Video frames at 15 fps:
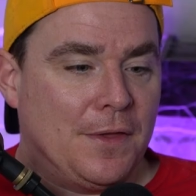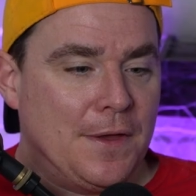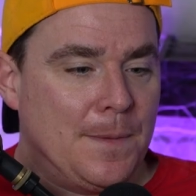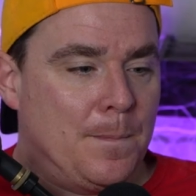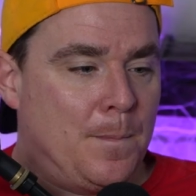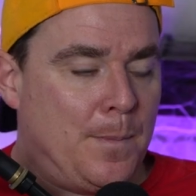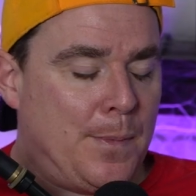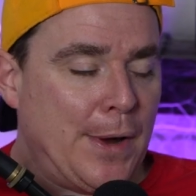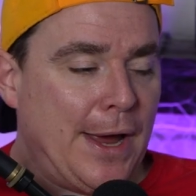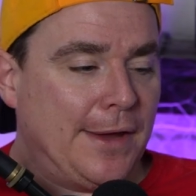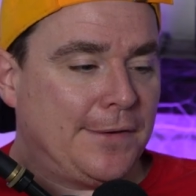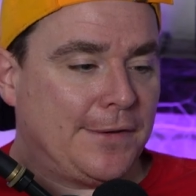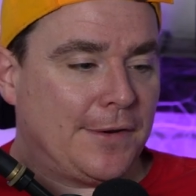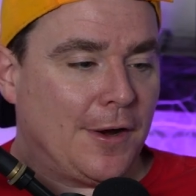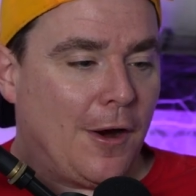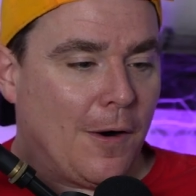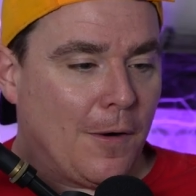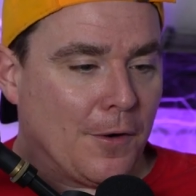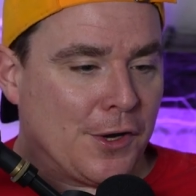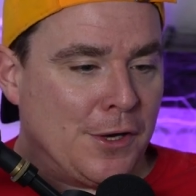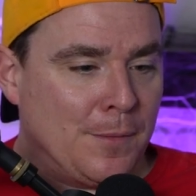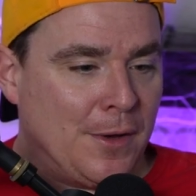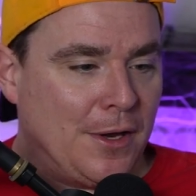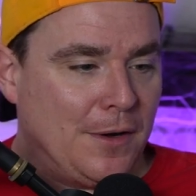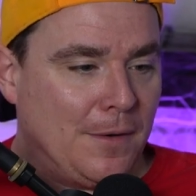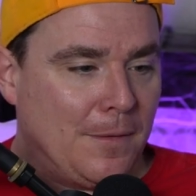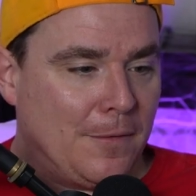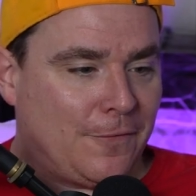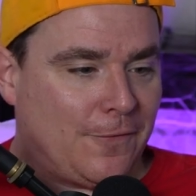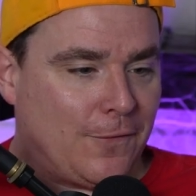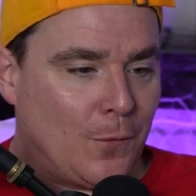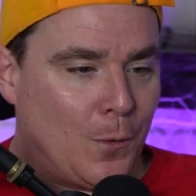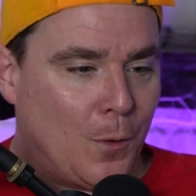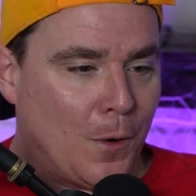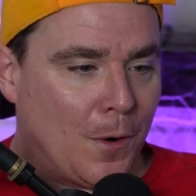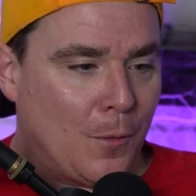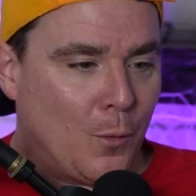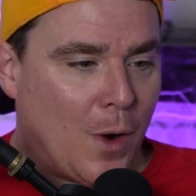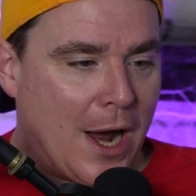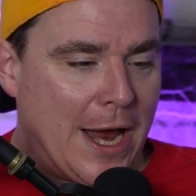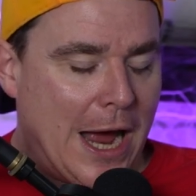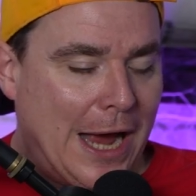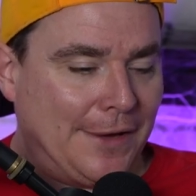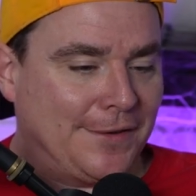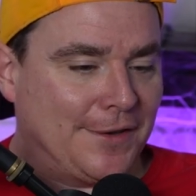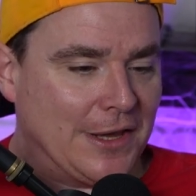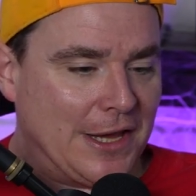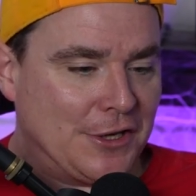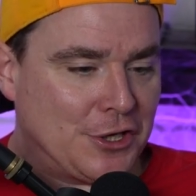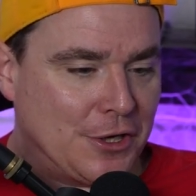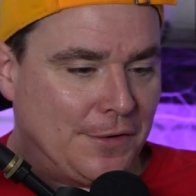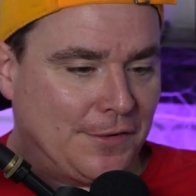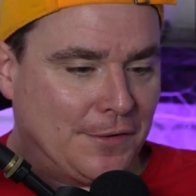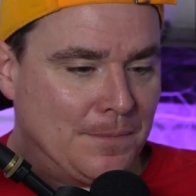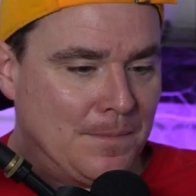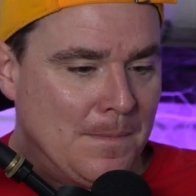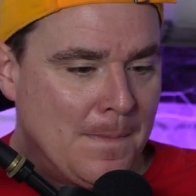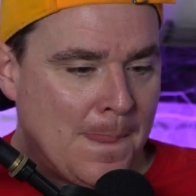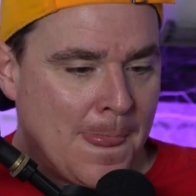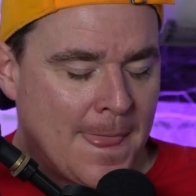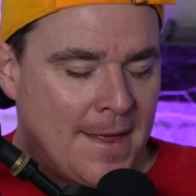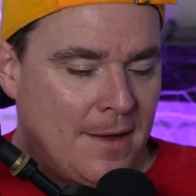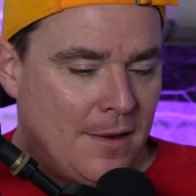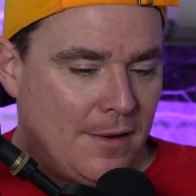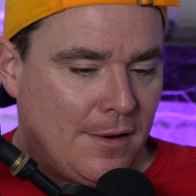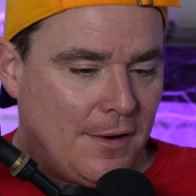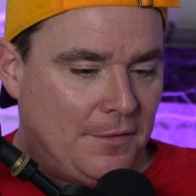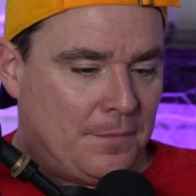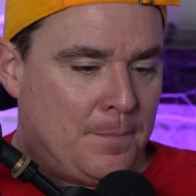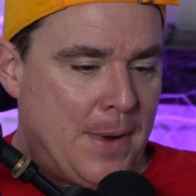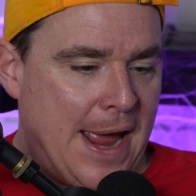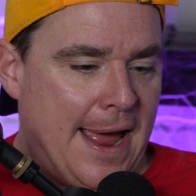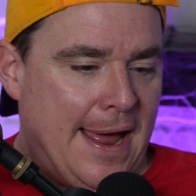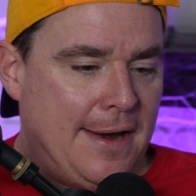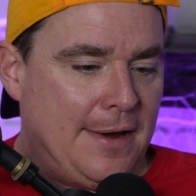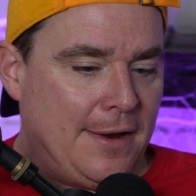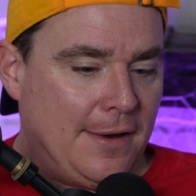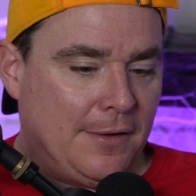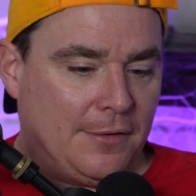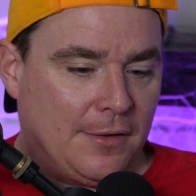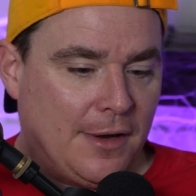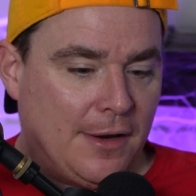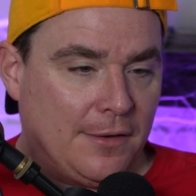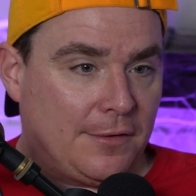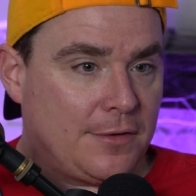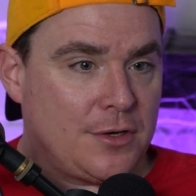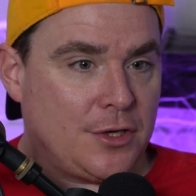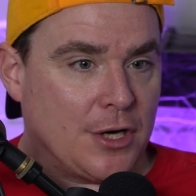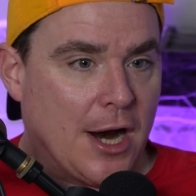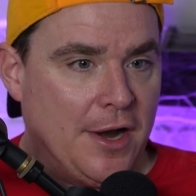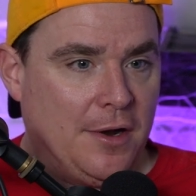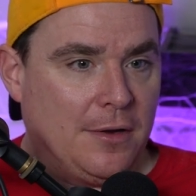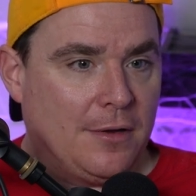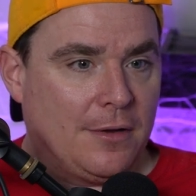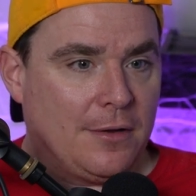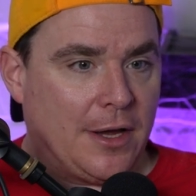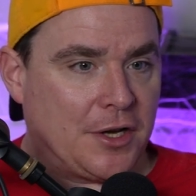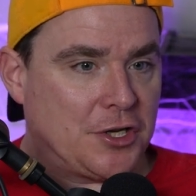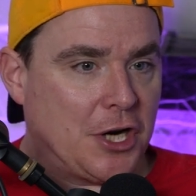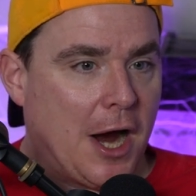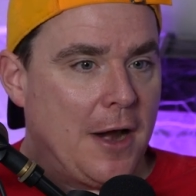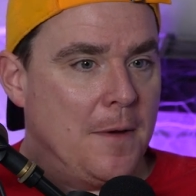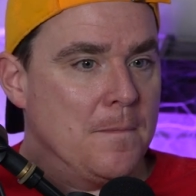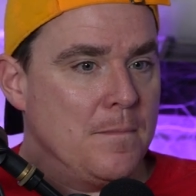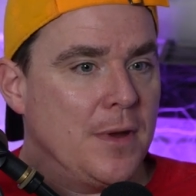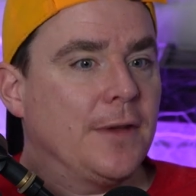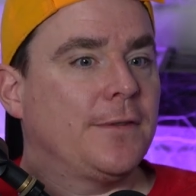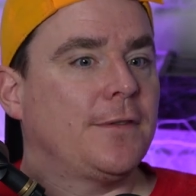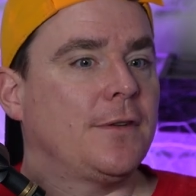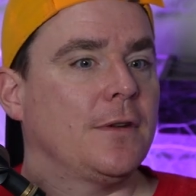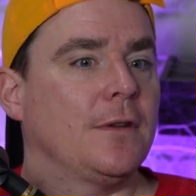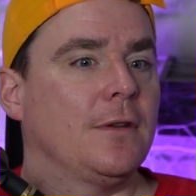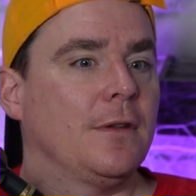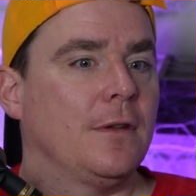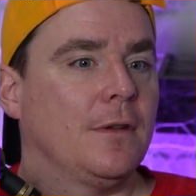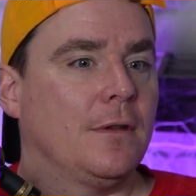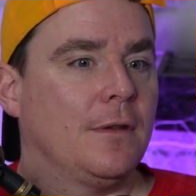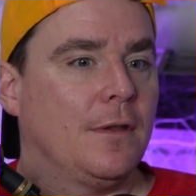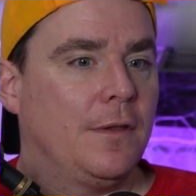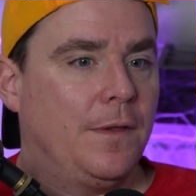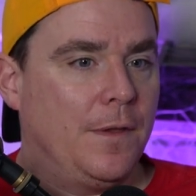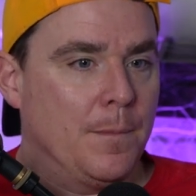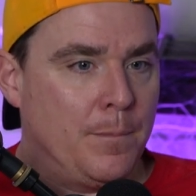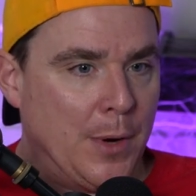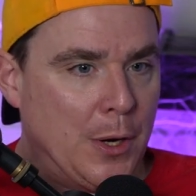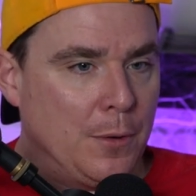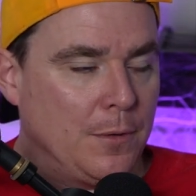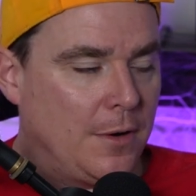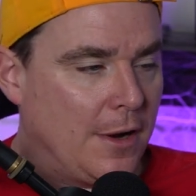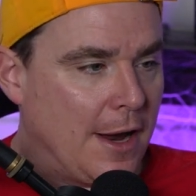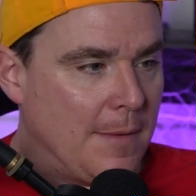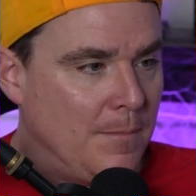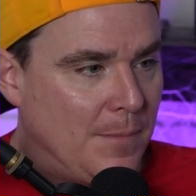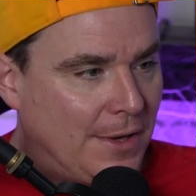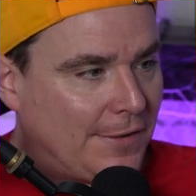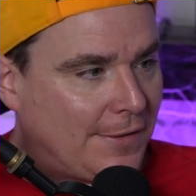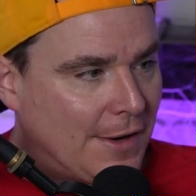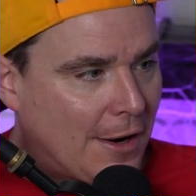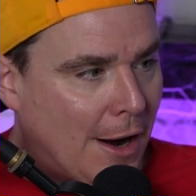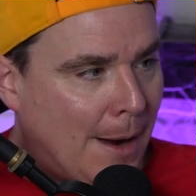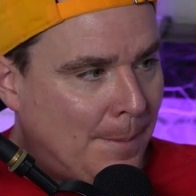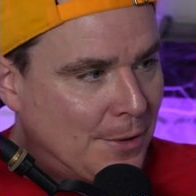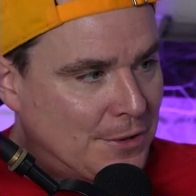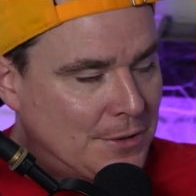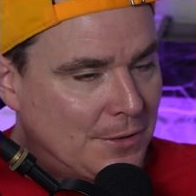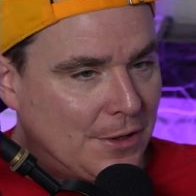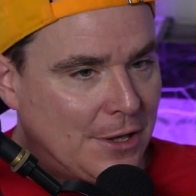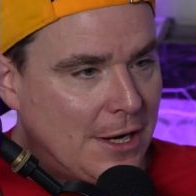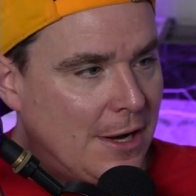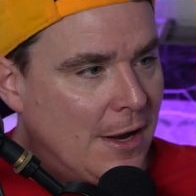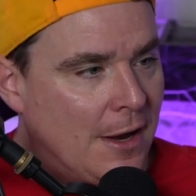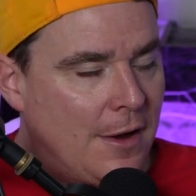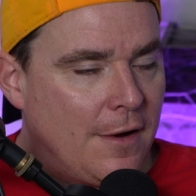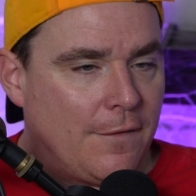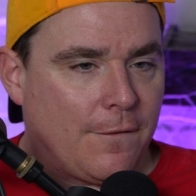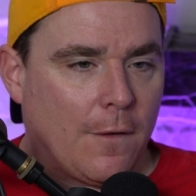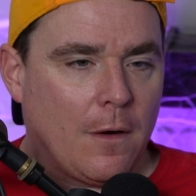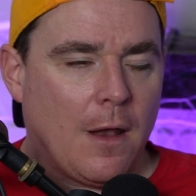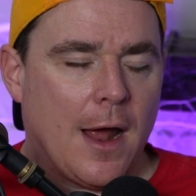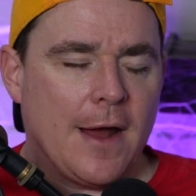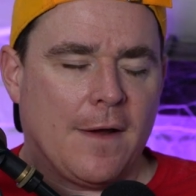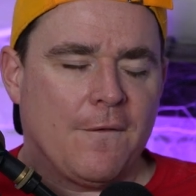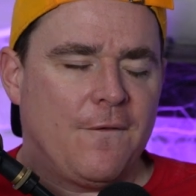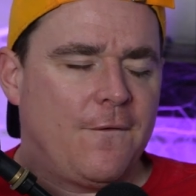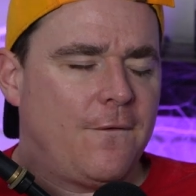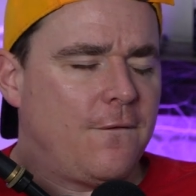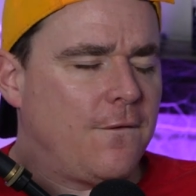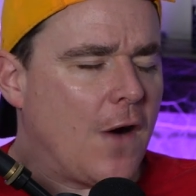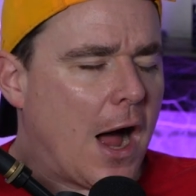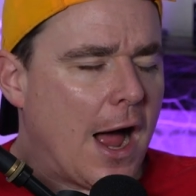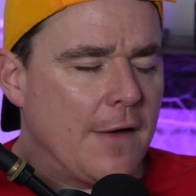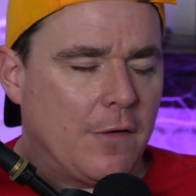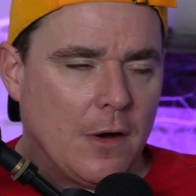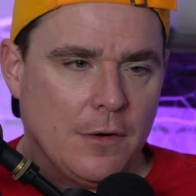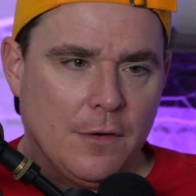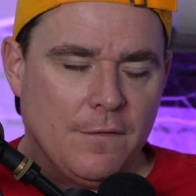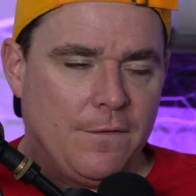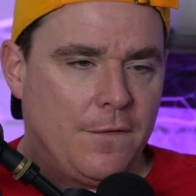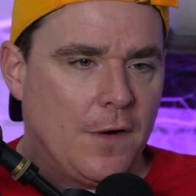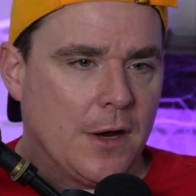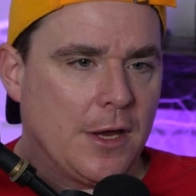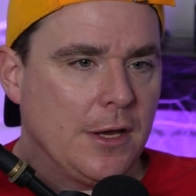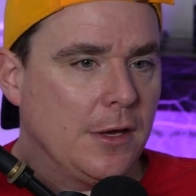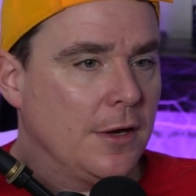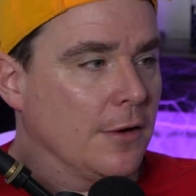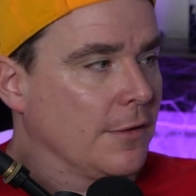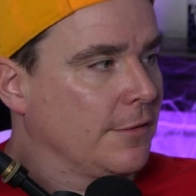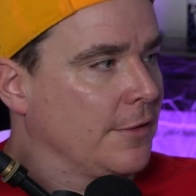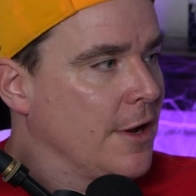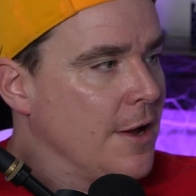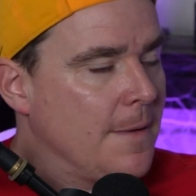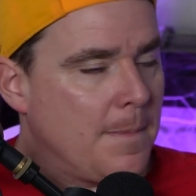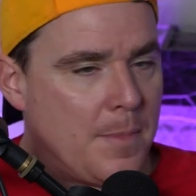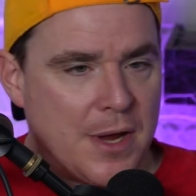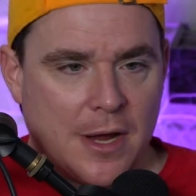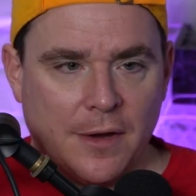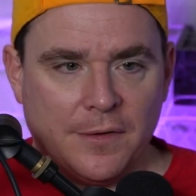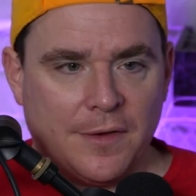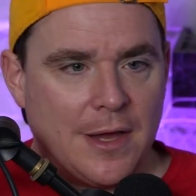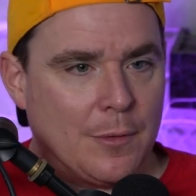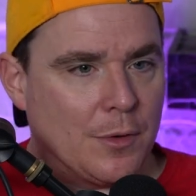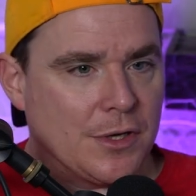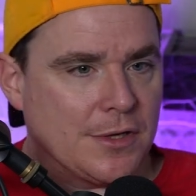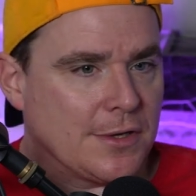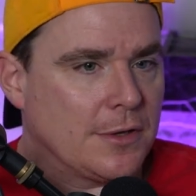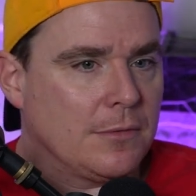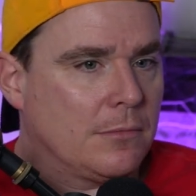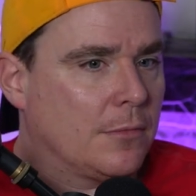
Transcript: the best argument for why isolationism is bad is China. Like China missed the boat and missed their opportunity for like 500 fucking years. because they were just